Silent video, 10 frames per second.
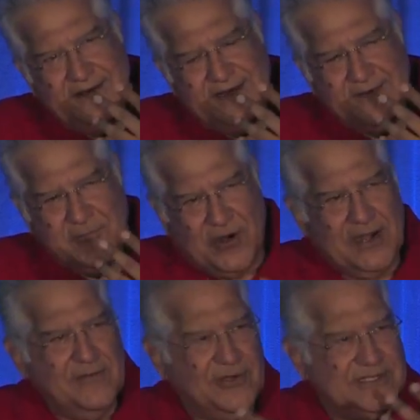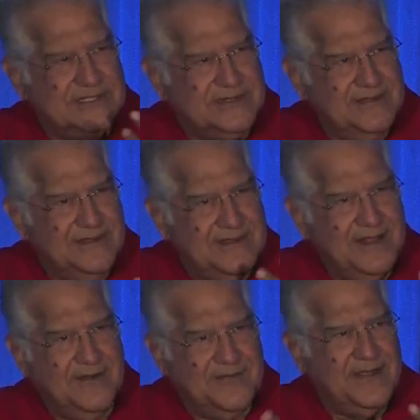the model was,
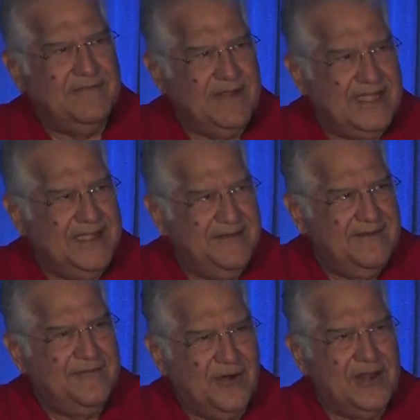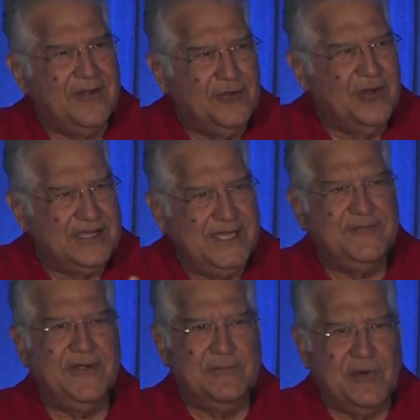you know, we, we wanted to do a
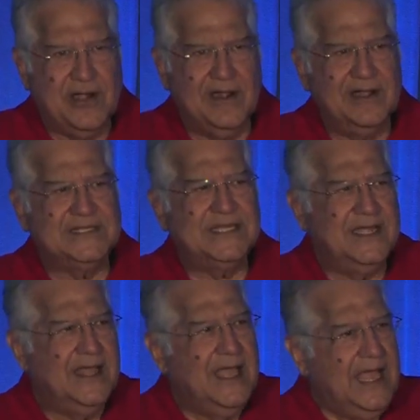different model, said,